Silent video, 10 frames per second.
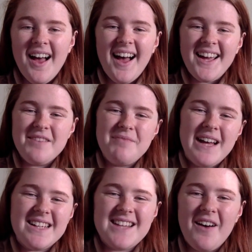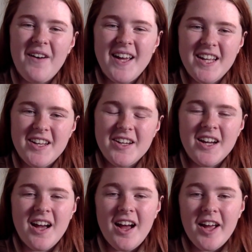Hi Impact, how are you?
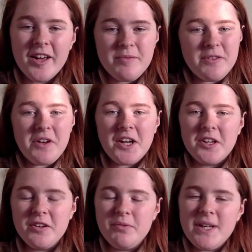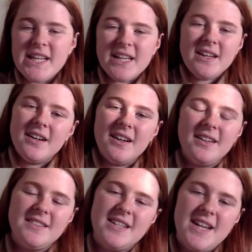I hope you've had a good week.
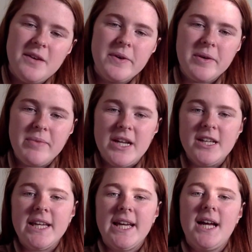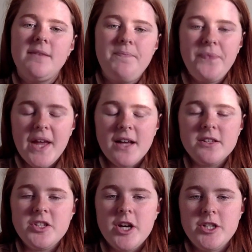Today we're going to be looking at how the
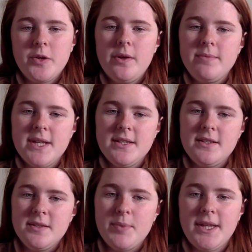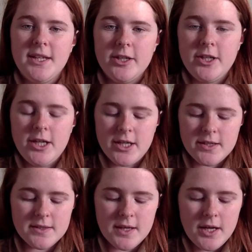church equips us to spread the good
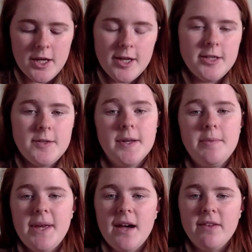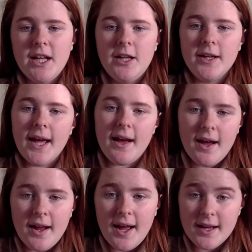news. So we're going to be having a look at
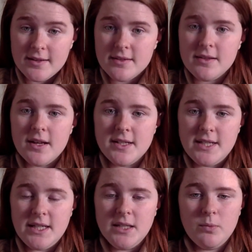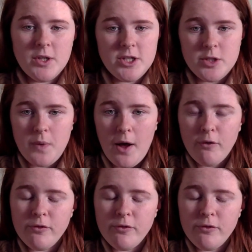Acts 13, 1-12,